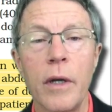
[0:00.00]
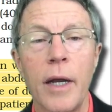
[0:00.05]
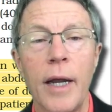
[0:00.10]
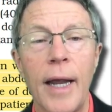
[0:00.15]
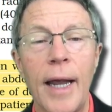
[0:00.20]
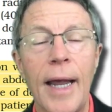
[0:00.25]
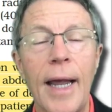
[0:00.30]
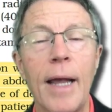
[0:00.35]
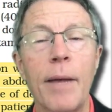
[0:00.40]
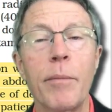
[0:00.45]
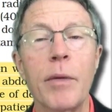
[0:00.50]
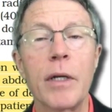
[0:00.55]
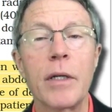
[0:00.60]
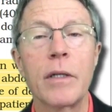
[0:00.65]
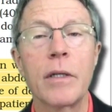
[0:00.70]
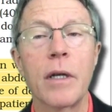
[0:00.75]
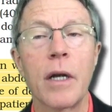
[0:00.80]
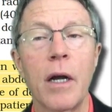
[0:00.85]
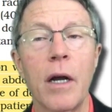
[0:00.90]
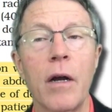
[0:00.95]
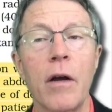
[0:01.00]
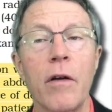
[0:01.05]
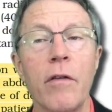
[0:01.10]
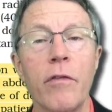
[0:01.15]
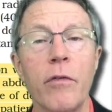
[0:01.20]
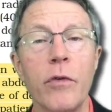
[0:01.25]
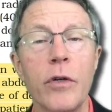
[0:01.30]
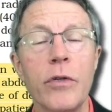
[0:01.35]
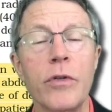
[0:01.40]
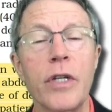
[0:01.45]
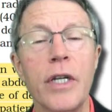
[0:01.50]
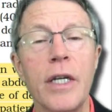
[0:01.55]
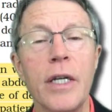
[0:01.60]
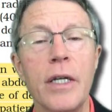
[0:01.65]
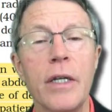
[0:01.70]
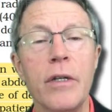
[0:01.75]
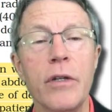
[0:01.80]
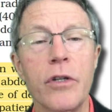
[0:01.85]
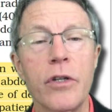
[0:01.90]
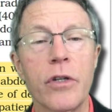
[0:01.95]
habit of
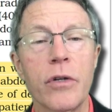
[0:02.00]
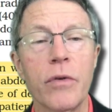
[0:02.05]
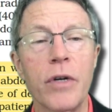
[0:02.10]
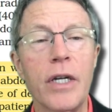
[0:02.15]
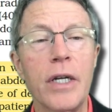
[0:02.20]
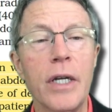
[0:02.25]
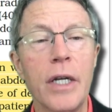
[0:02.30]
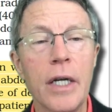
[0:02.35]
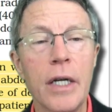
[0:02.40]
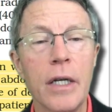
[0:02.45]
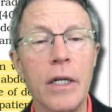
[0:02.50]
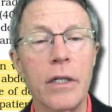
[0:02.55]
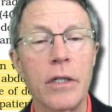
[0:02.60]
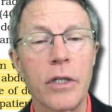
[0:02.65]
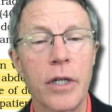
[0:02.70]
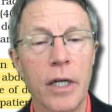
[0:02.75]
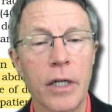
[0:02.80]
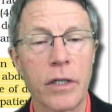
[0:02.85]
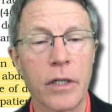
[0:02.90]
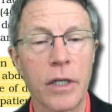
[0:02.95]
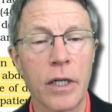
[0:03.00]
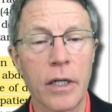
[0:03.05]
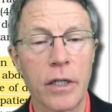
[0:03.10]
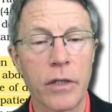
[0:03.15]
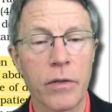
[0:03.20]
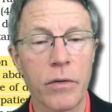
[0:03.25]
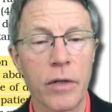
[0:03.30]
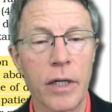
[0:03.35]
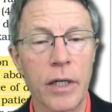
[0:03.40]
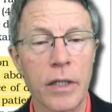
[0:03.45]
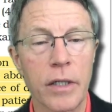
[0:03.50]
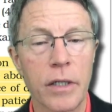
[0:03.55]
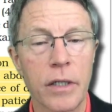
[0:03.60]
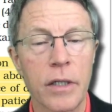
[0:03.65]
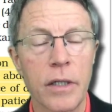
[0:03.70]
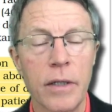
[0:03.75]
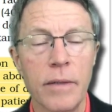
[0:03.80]
routine screening chest x rays.